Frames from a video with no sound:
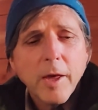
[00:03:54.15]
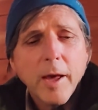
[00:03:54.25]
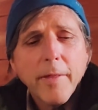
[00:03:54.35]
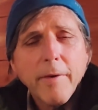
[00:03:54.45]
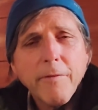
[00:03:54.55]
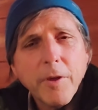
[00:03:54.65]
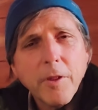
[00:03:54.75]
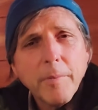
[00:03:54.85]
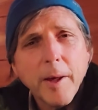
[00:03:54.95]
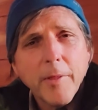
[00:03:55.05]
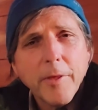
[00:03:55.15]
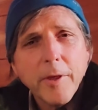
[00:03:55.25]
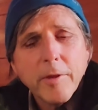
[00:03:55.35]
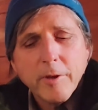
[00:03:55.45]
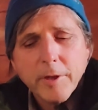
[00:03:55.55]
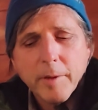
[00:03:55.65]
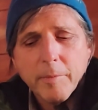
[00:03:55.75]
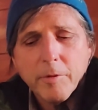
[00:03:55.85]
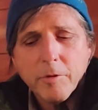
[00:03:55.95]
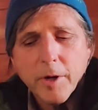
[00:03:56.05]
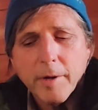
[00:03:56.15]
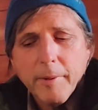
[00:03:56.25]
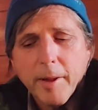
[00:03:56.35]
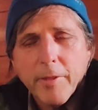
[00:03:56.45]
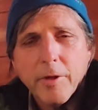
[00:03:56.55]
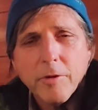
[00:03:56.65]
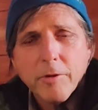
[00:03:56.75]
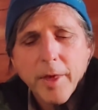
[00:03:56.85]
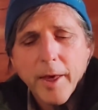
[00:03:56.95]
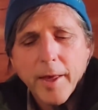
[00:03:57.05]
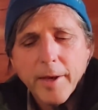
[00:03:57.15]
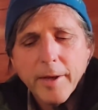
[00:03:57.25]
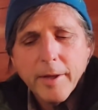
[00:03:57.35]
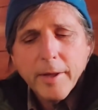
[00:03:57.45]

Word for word: how they feel about things and demonstrate about this or that.